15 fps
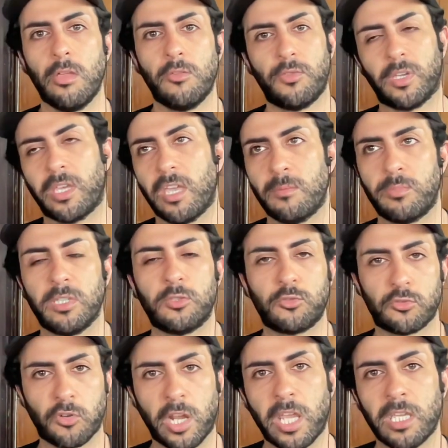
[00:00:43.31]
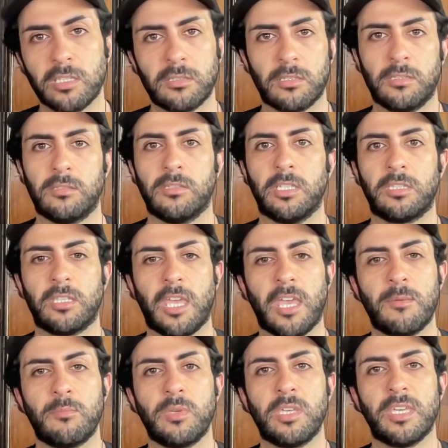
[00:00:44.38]
that can be trained and it
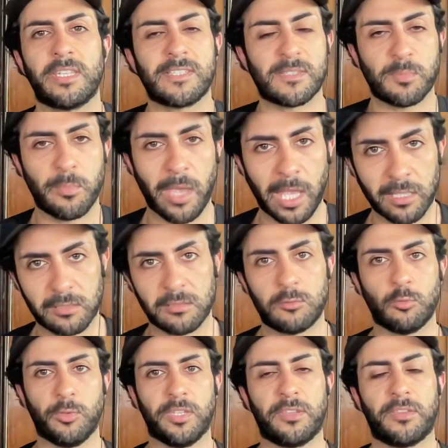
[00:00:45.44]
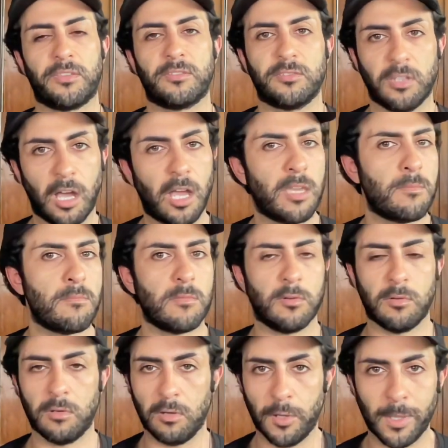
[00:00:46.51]
can be expanded with time
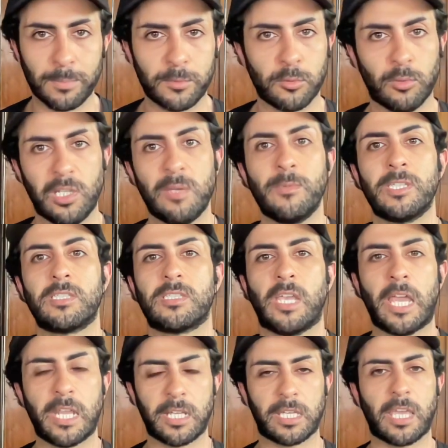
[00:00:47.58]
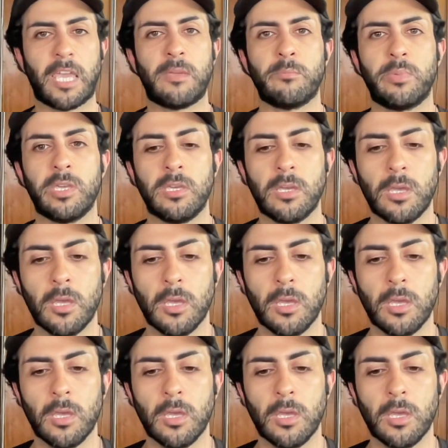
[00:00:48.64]
up to limits, and it can be